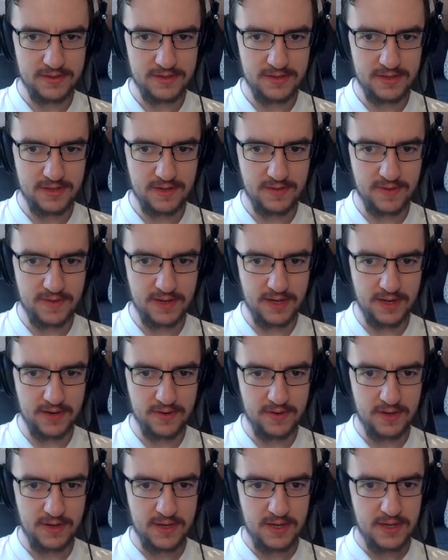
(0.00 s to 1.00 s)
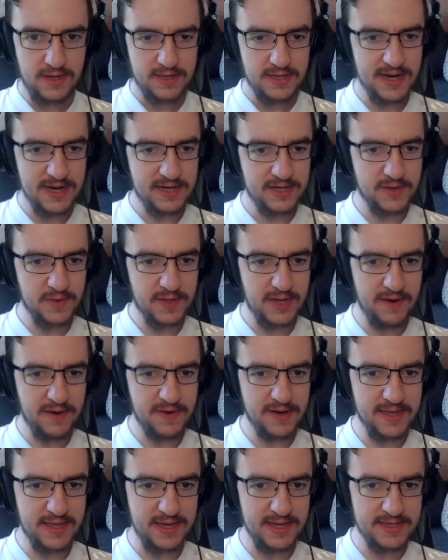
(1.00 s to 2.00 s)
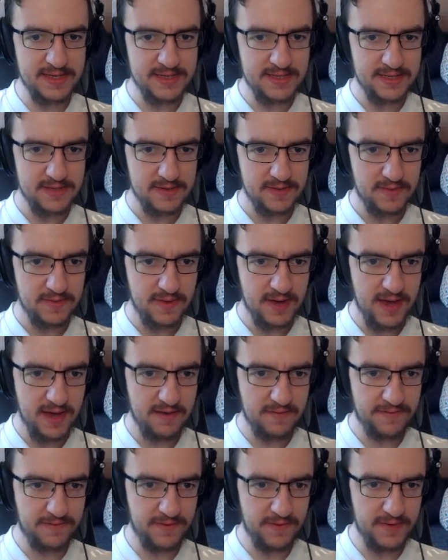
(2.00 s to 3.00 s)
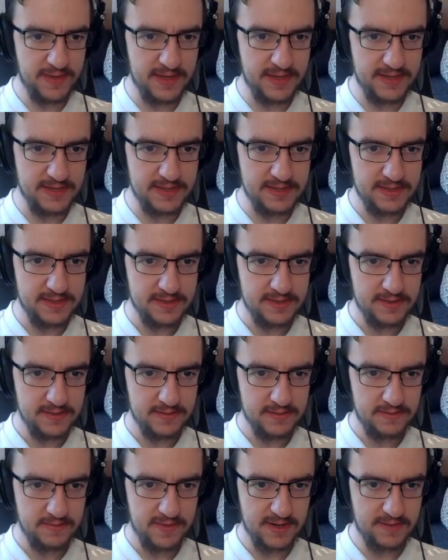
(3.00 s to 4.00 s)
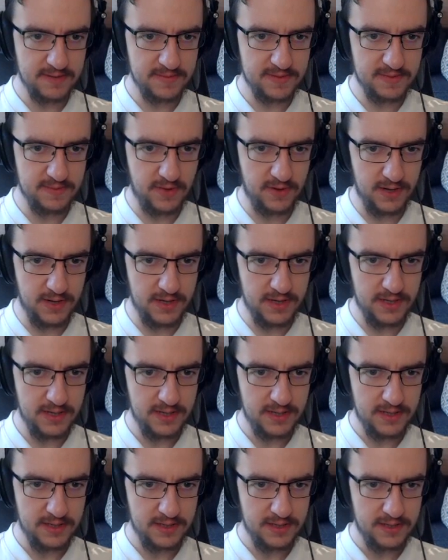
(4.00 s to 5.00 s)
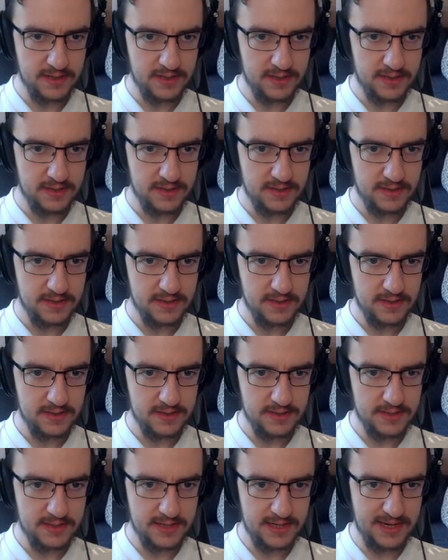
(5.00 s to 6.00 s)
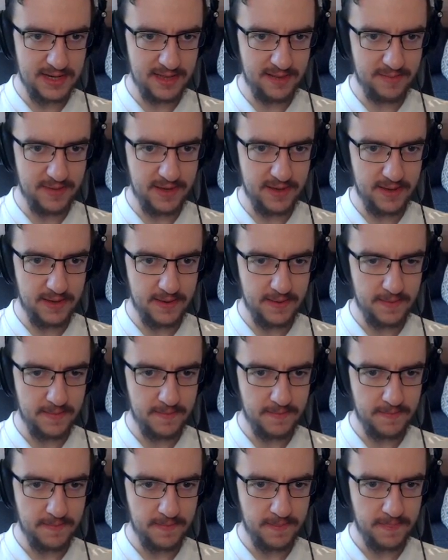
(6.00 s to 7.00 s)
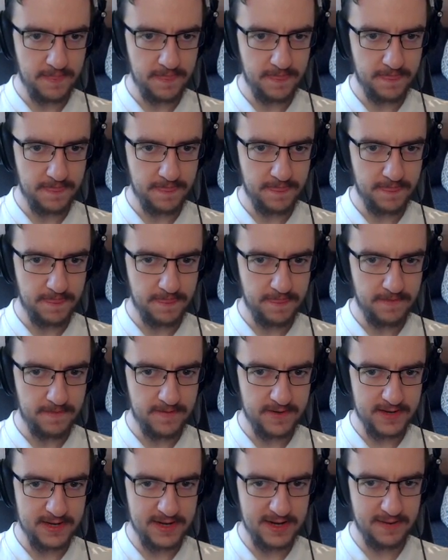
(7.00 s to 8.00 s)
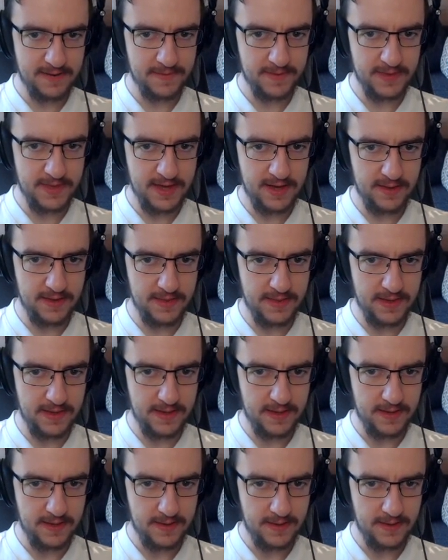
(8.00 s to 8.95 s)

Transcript: There we go. So actually, we'll get rid of this. We'll have a few of these. Make them smaller. Just a little bit. Why can't I put that on there?